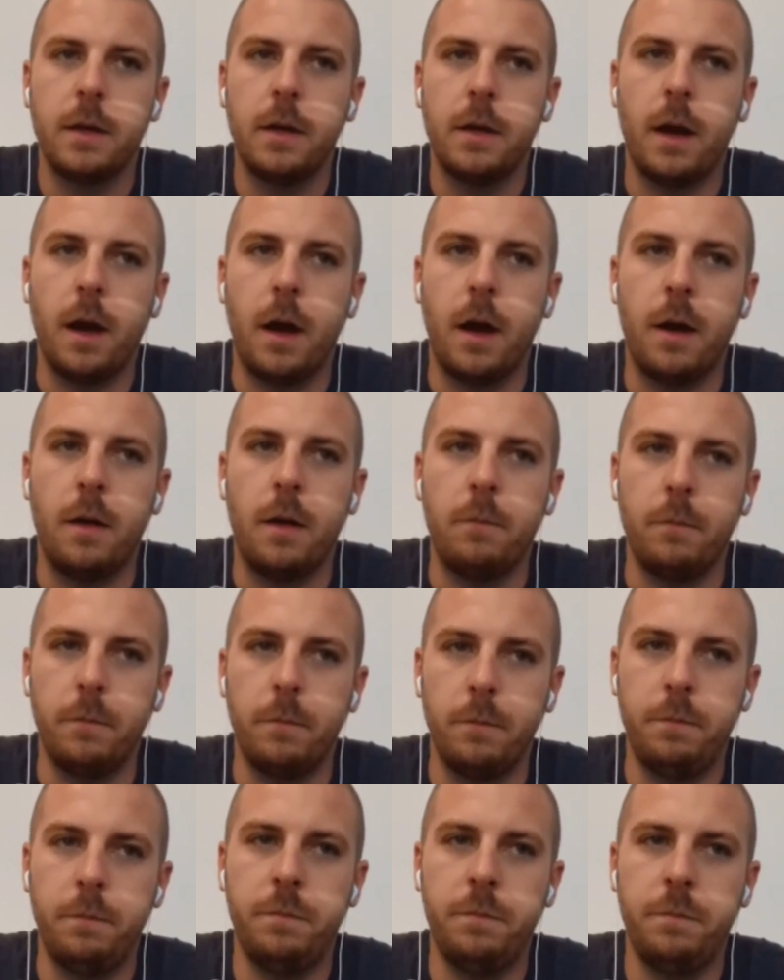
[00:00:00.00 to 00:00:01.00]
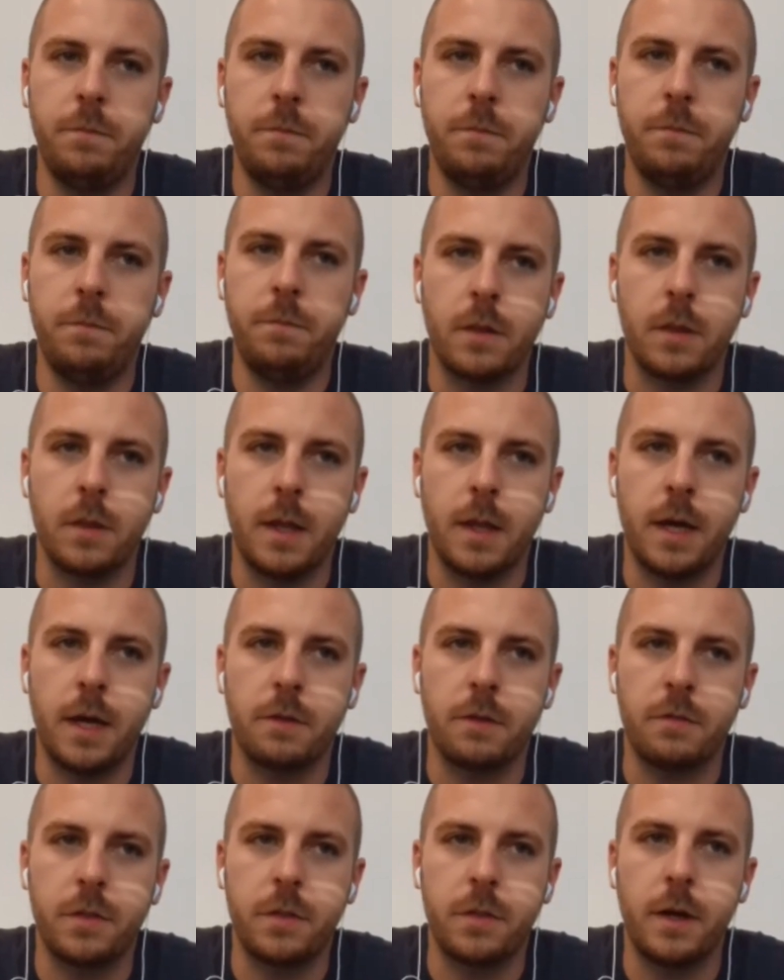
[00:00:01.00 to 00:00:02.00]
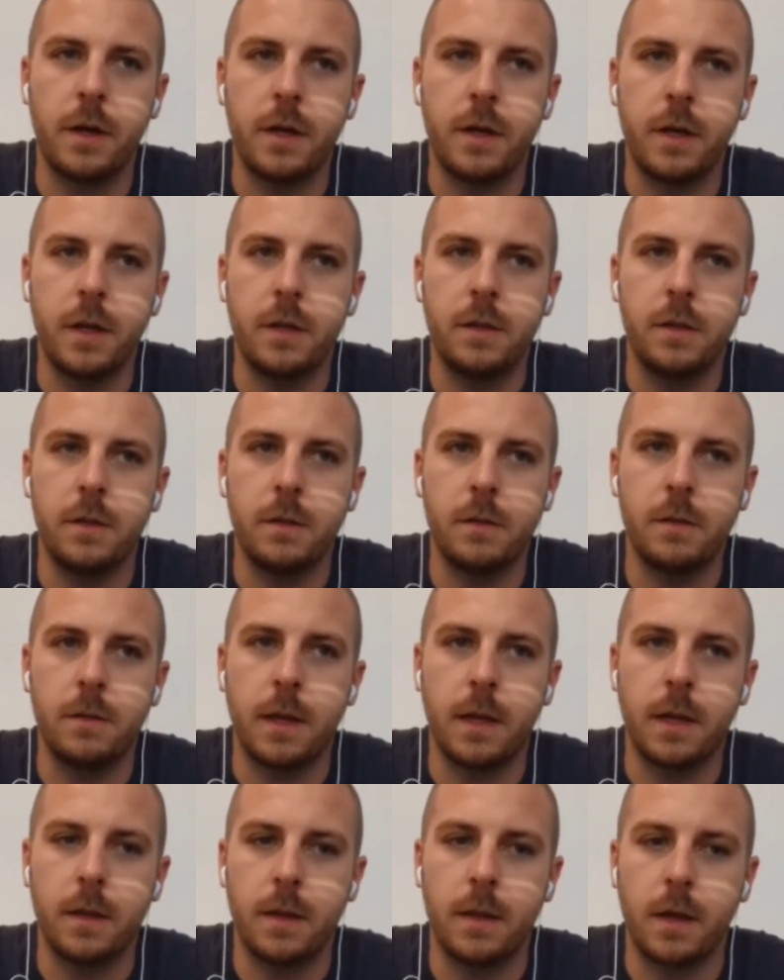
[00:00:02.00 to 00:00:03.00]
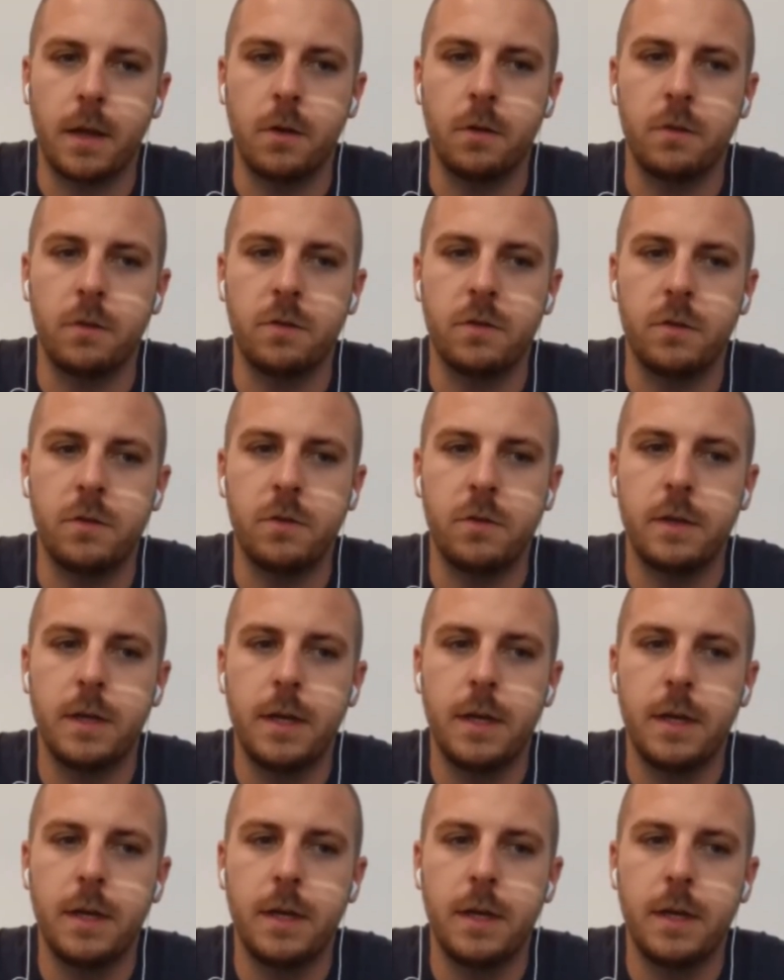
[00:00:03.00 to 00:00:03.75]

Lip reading: They have a lot of thought that goes into it.